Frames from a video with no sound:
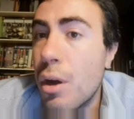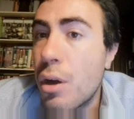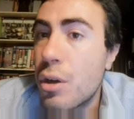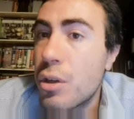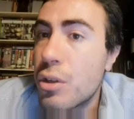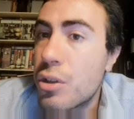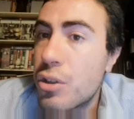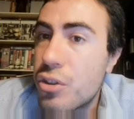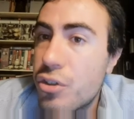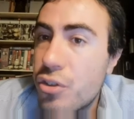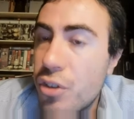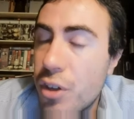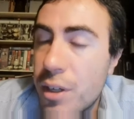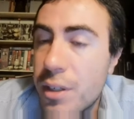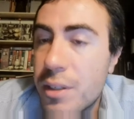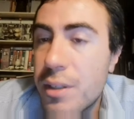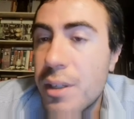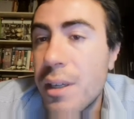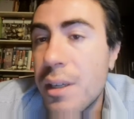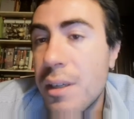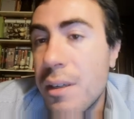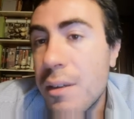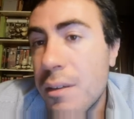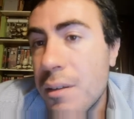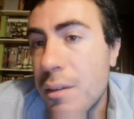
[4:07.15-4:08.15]

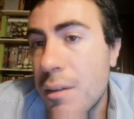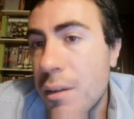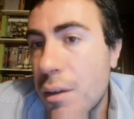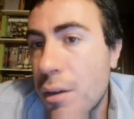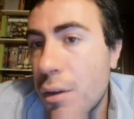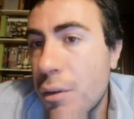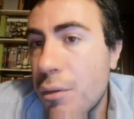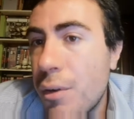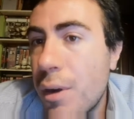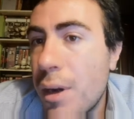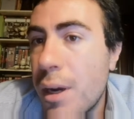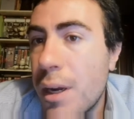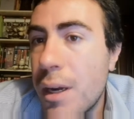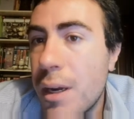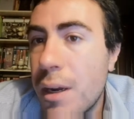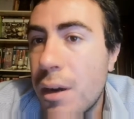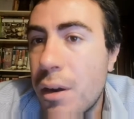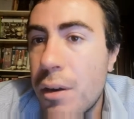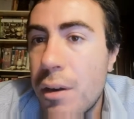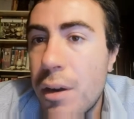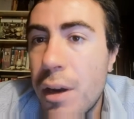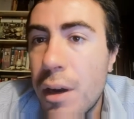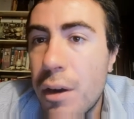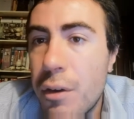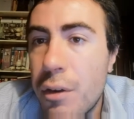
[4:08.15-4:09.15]
constructing
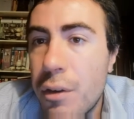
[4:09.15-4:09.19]
in a